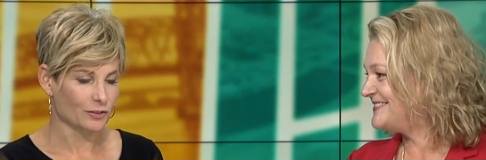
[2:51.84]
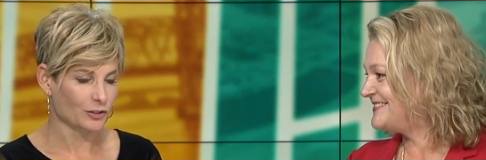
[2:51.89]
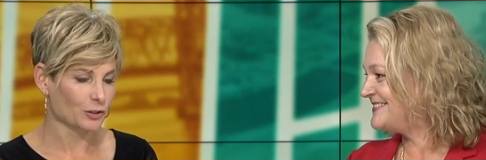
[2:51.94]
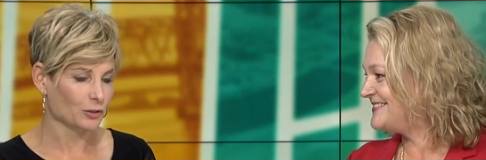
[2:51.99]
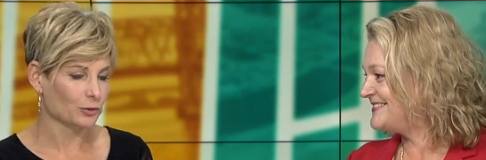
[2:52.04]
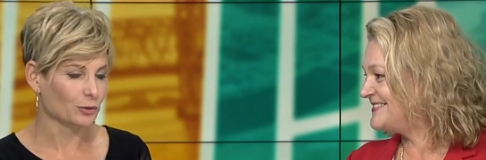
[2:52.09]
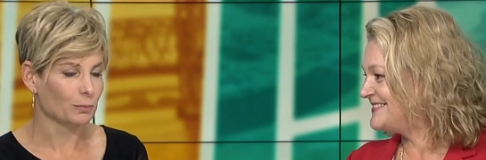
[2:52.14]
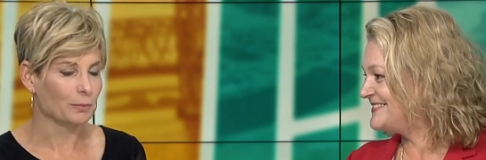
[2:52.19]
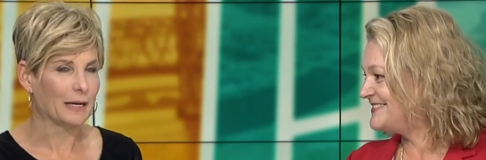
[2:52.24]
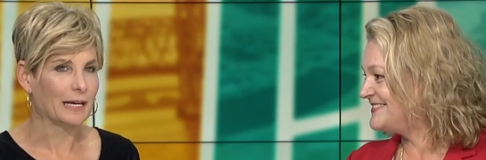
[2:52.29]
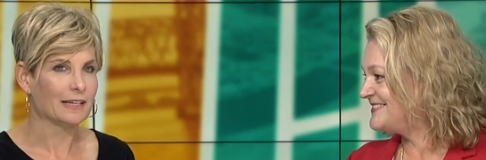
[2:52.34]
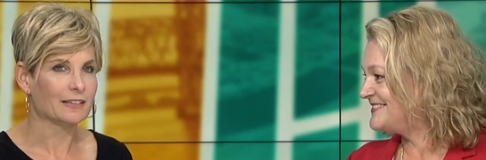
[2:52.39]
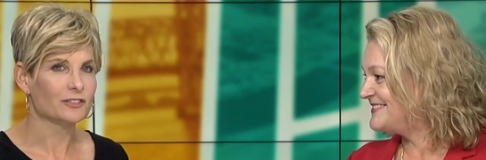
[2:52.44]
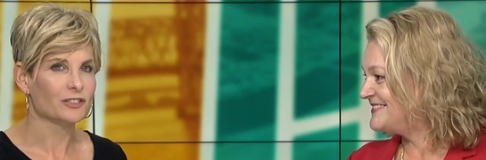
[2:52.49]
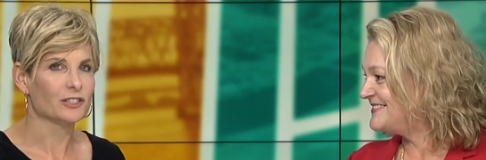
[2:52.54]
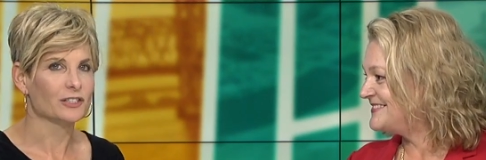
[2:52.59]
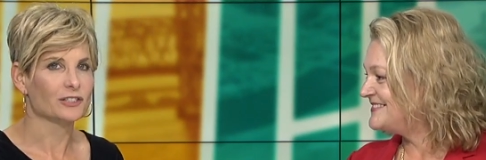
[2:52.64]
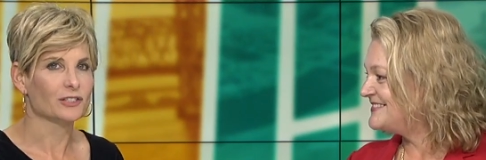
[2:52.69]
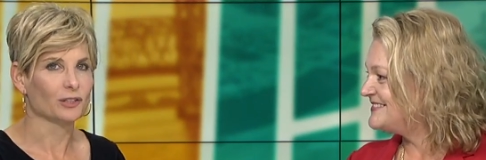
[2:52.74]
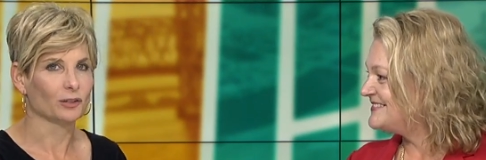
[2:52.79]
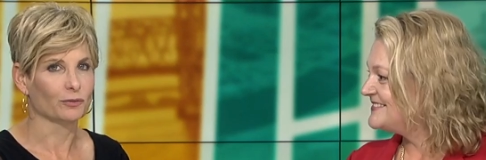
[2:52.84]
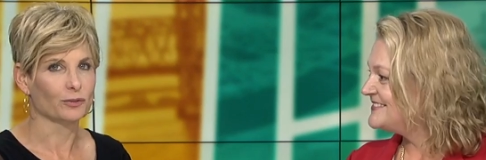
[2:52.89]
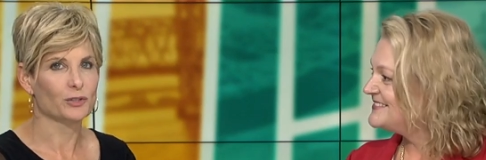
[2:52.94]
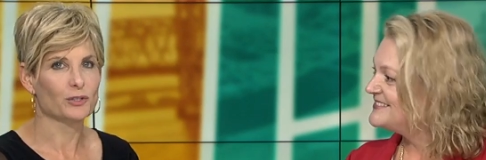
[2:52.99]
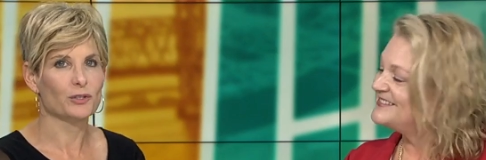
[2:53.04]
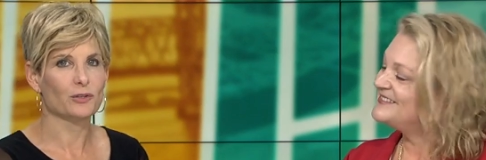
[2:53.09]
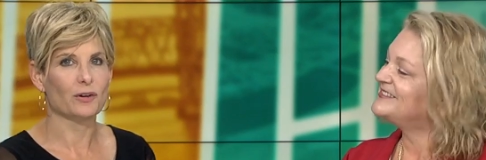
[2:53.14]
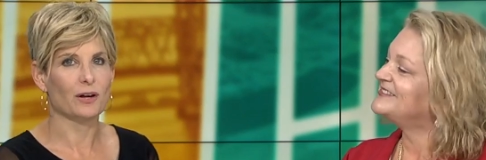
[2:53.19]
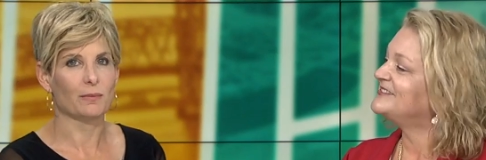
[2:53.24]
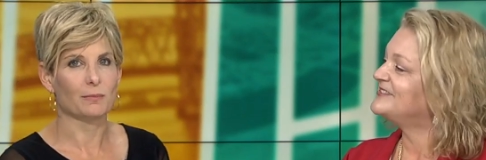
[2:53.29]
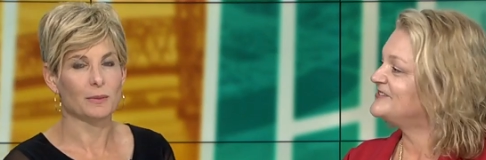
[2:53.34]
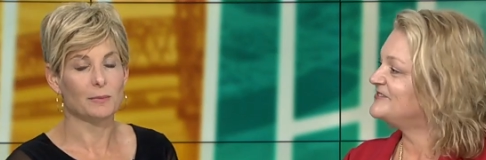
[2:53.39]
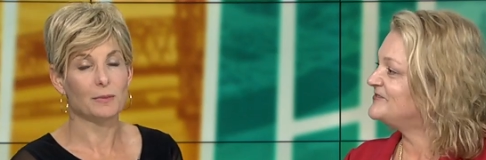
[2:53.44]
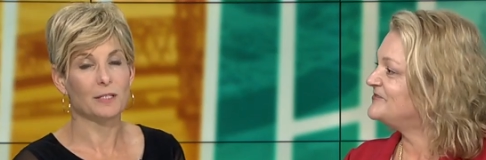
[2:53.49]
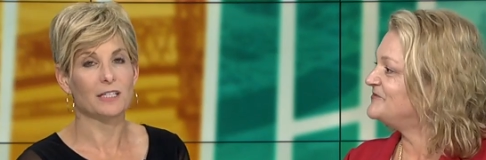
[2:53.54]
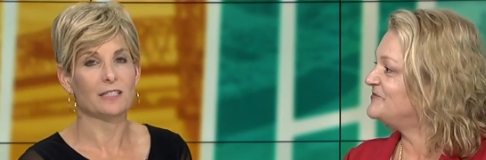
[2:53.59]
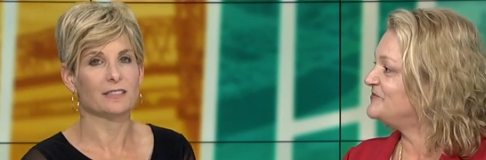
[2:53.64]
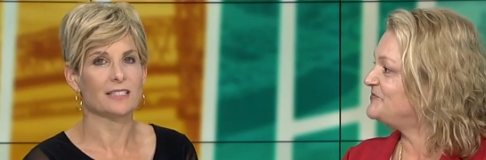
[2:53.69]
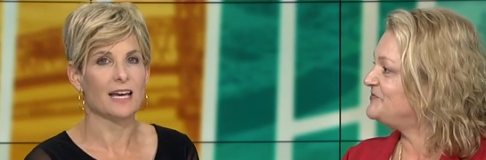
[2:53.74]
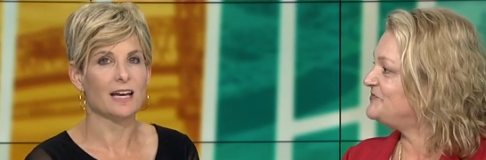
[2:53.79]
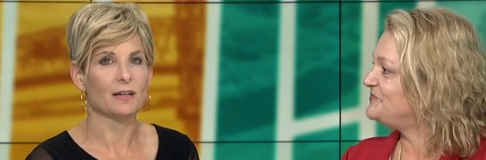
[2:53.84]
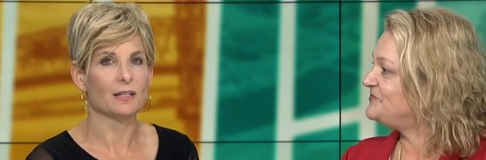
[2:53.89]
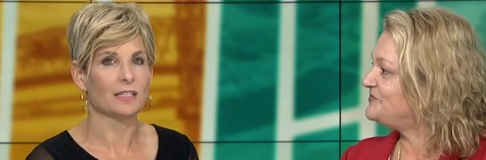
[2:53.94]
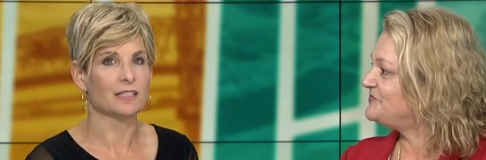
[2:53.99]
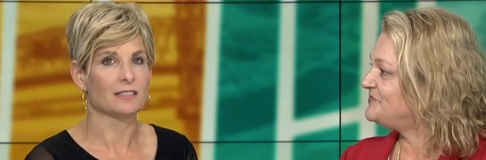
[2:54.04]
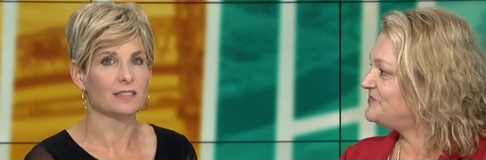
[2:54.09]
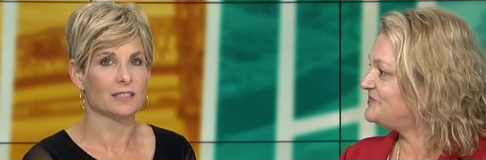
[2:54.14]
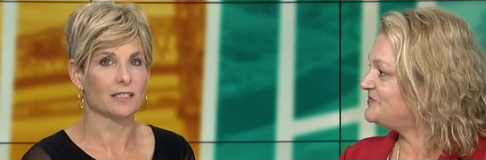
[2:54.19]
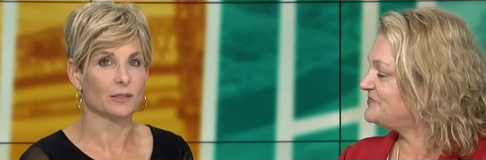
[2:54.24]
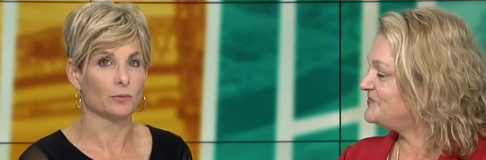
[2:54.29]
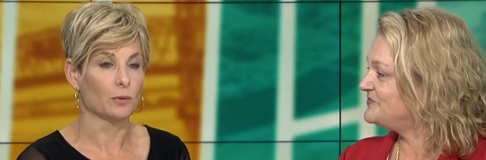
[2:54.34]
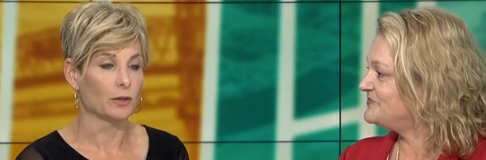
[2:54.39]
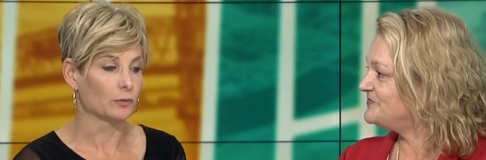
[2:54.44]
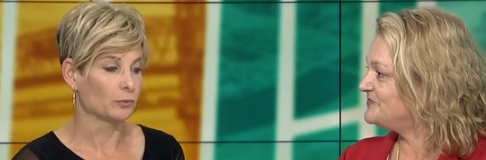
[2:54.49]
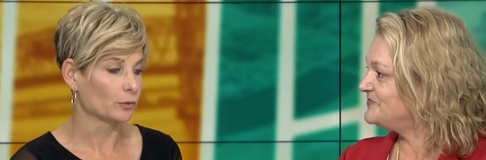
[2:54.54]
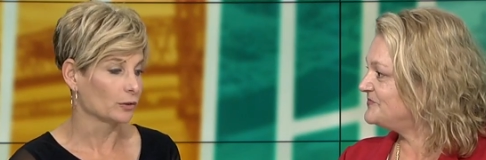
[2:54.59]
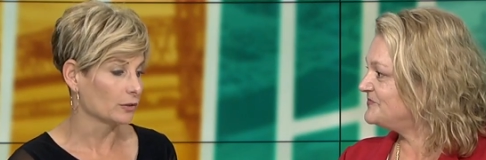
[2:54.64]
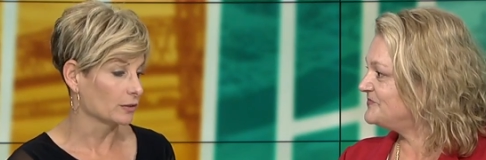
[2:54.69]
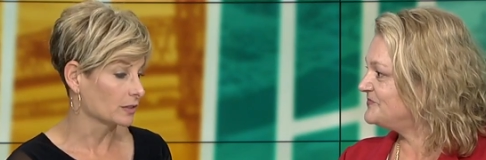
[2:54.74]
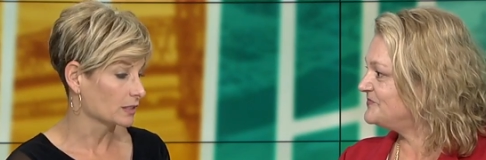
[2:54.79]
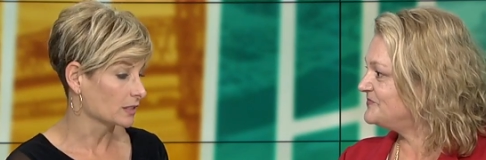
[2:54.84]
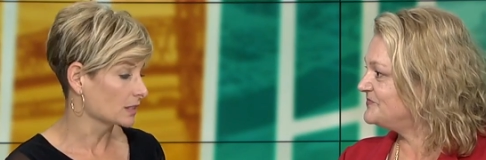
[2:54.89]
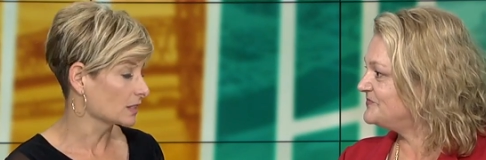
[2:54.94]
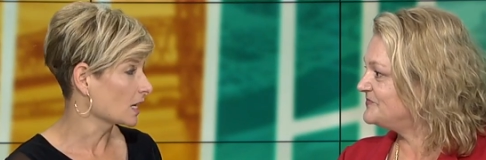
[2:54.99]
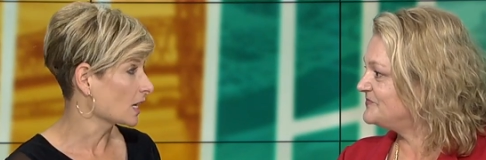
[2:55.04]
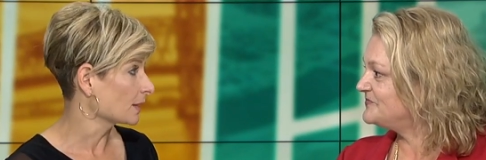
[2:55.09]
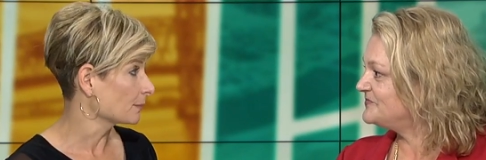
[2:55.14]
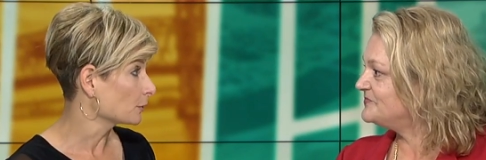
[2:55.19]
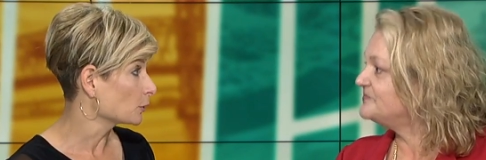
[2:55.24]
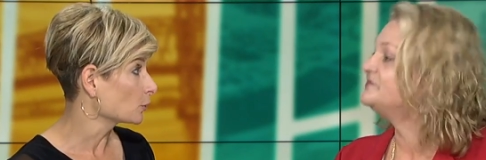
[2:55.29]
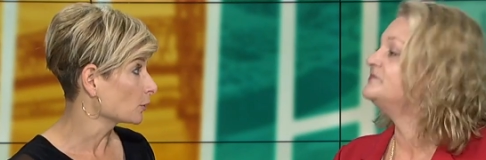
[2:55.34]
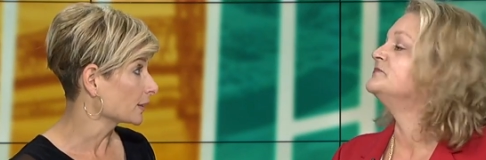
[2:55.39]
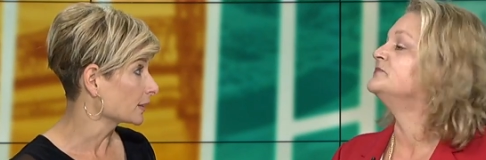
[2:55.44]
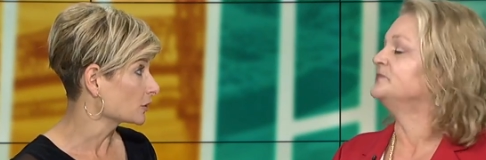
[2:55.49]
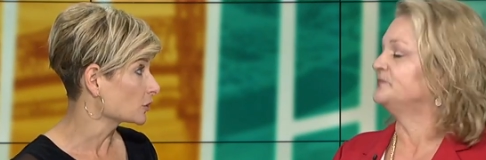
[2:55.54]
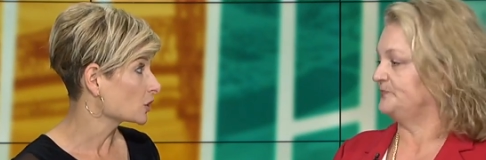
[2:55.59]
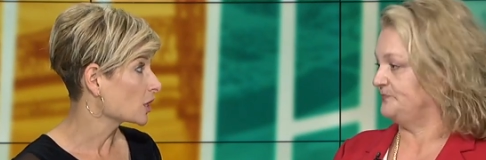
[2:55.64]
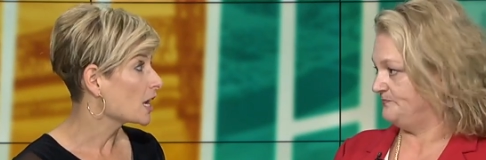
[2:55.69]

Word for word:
Speaker 1: circle back to the silver tsunami because that is the one where it's a time crunch.